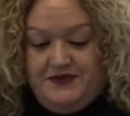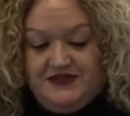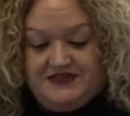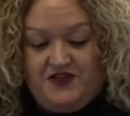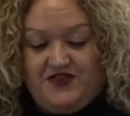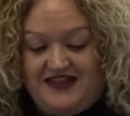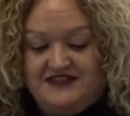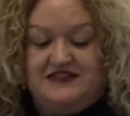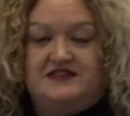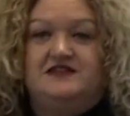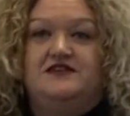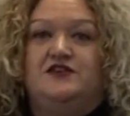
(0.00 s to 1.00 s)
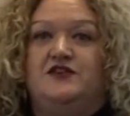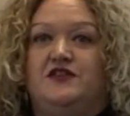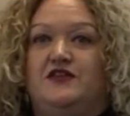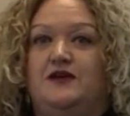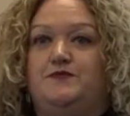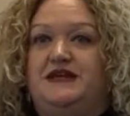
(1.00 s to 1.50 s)
So that's
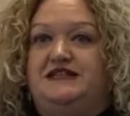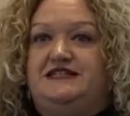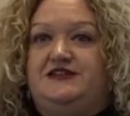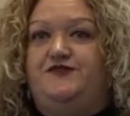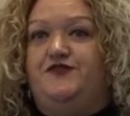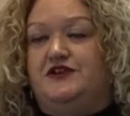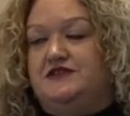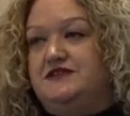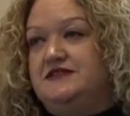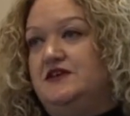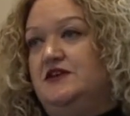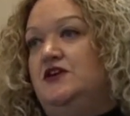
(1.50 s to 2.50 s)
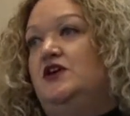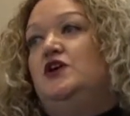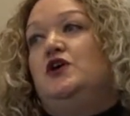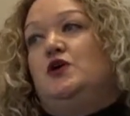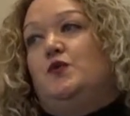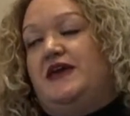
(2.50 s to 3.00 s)
a big difference.
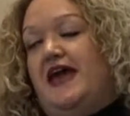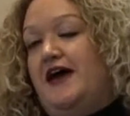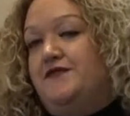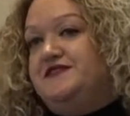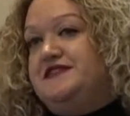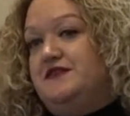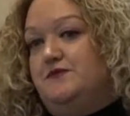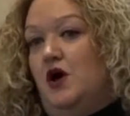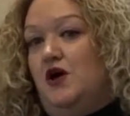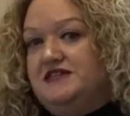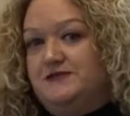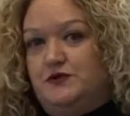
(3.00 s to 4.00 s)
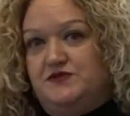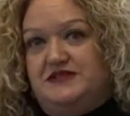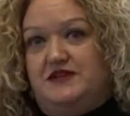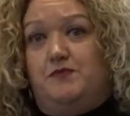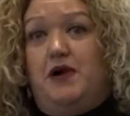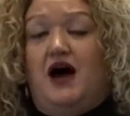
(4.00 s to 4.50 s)
We have some hospitals
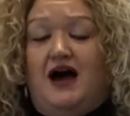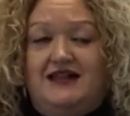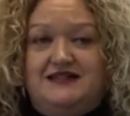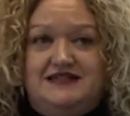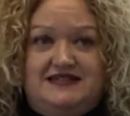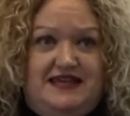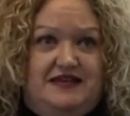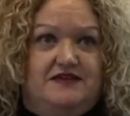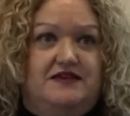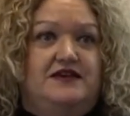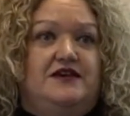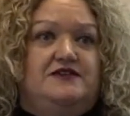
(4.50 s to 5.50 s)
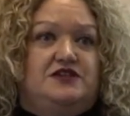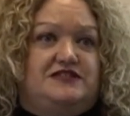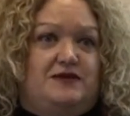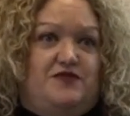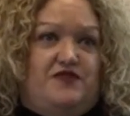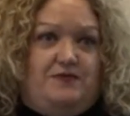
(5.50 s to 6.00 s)
that are piloting. So
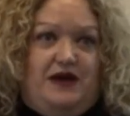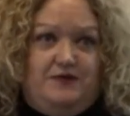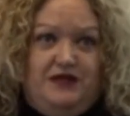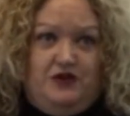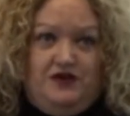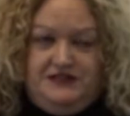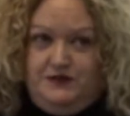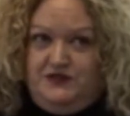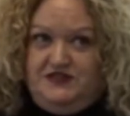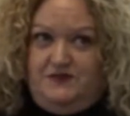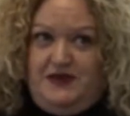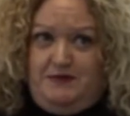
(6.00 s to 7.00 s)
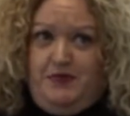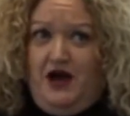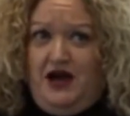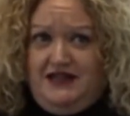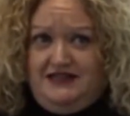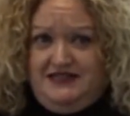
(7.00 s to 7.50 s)
some of our public hospitals have been
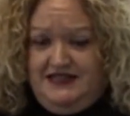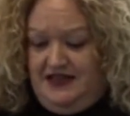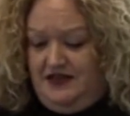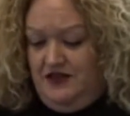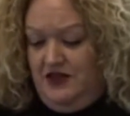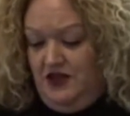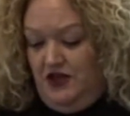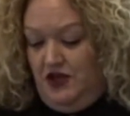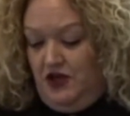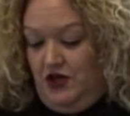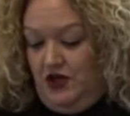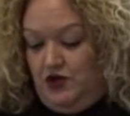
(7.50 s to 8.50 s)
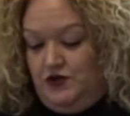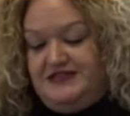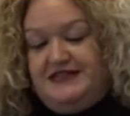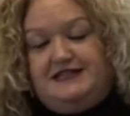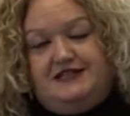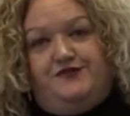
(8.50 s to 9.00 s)
piloting
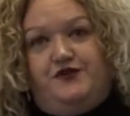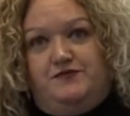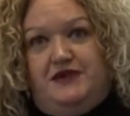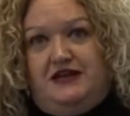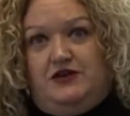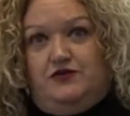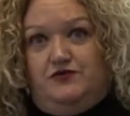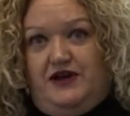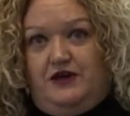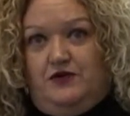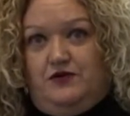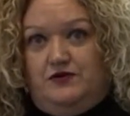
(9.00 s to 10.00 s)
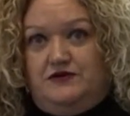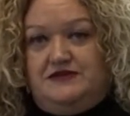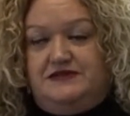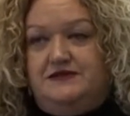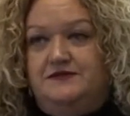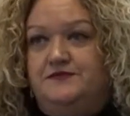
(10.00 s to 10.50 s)
using different medical records.